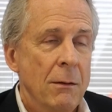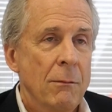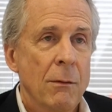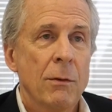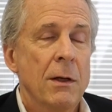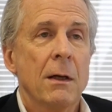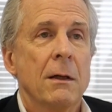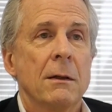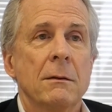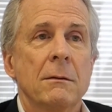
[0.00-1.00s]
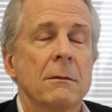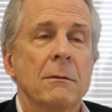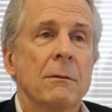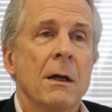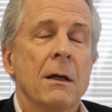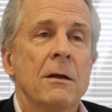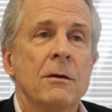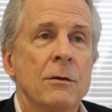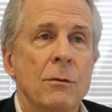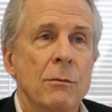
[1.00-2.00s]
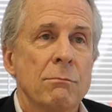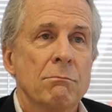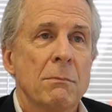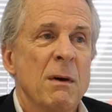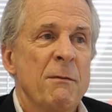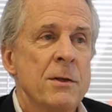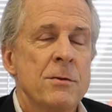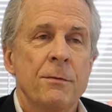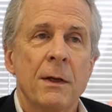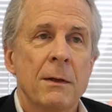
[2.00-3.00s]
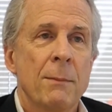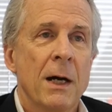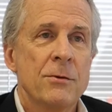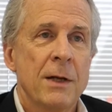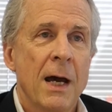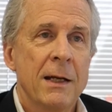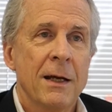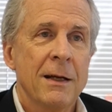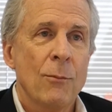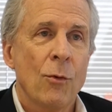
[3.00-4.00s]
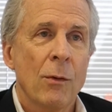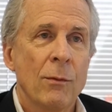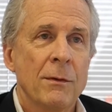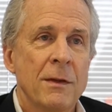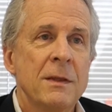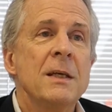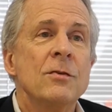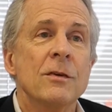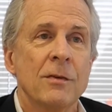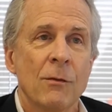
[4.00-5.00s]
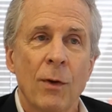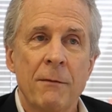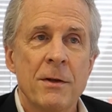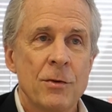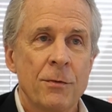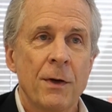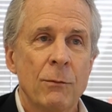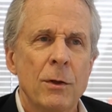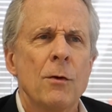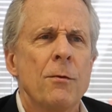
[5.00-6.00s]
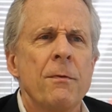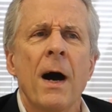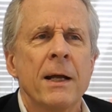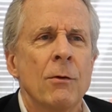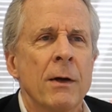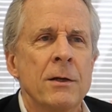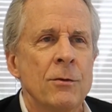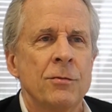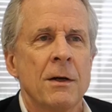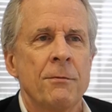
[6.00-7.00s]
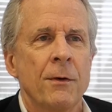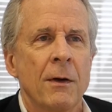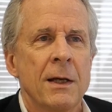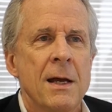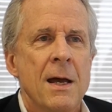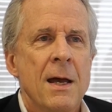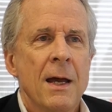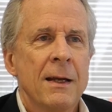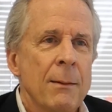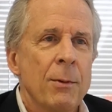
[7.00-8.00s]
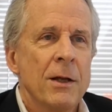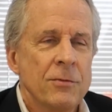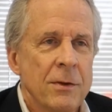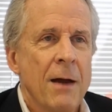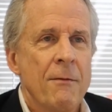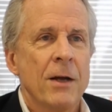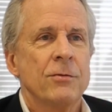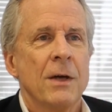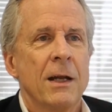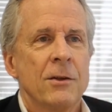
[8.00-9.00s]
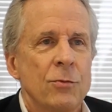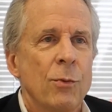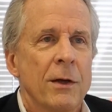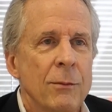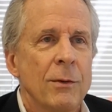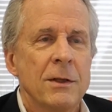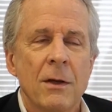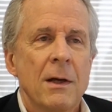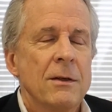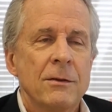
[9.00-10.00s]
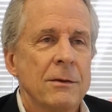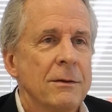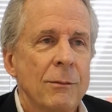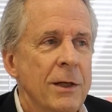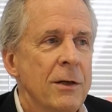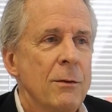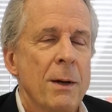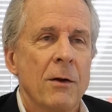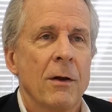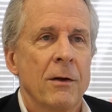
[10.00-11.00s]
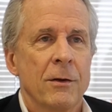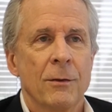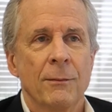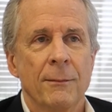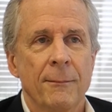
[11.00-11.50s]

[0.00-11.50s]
we're not going to do a venture fund in Biogen IDEC anymore. The thesis of what a venture fund would do, find great new stuff early, enable us to have our scientists working with we can do better on our own.